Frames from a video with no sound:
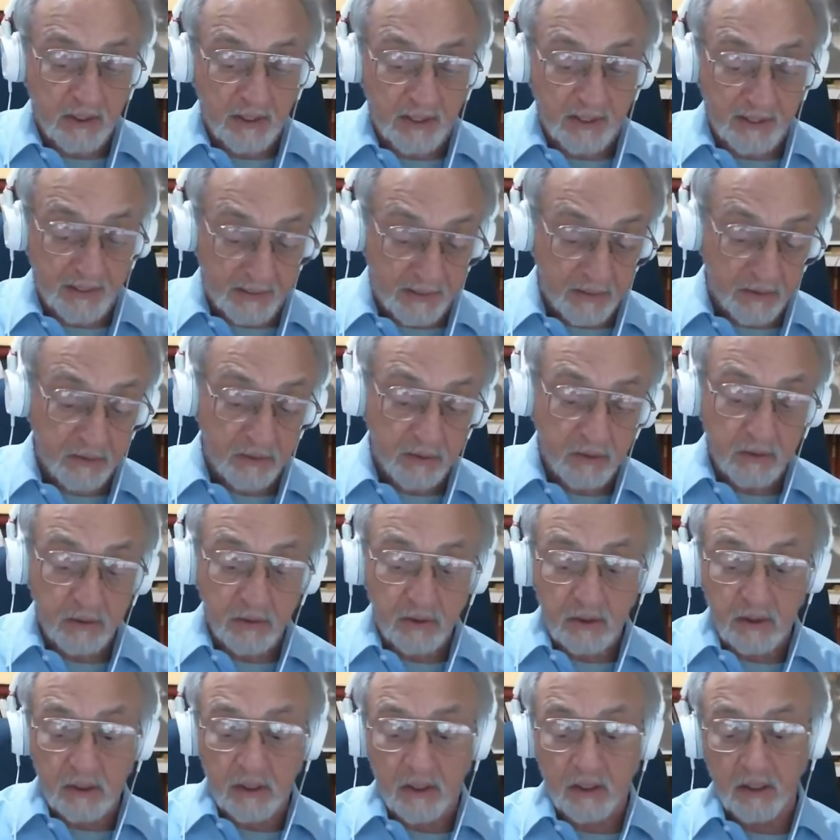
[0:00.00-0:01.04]
anger,
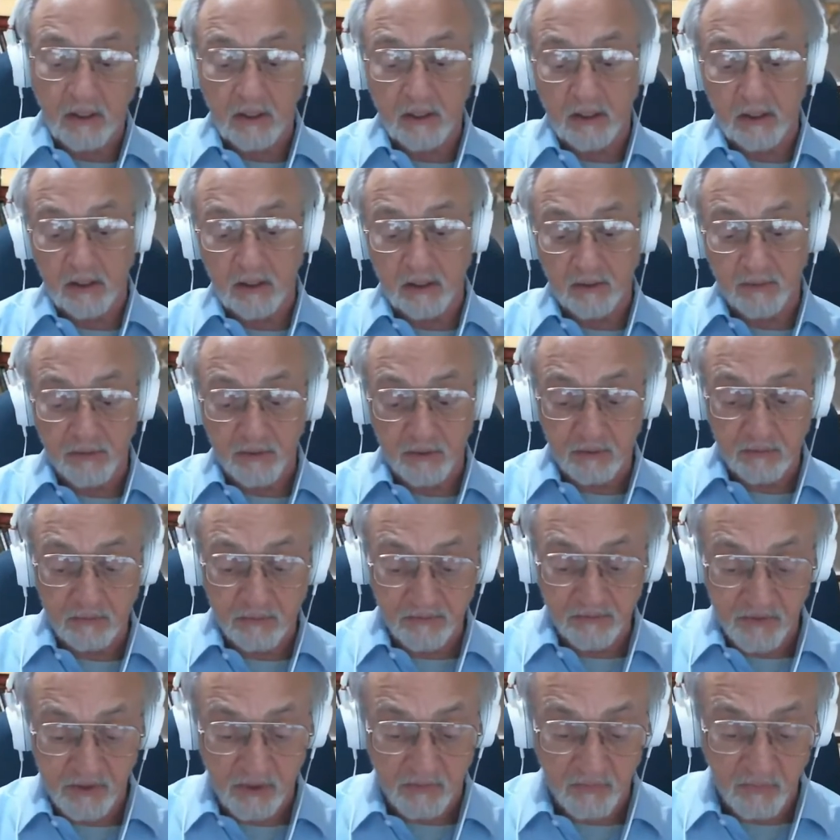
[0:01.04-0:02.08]
uh, you know,
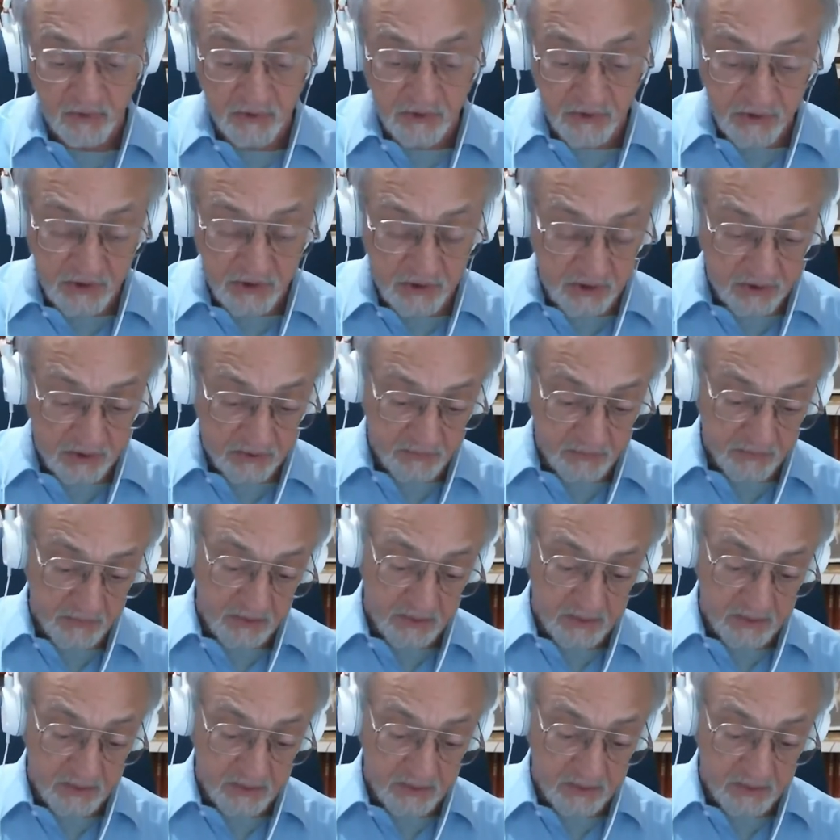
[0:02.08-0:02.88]
if someone's uh,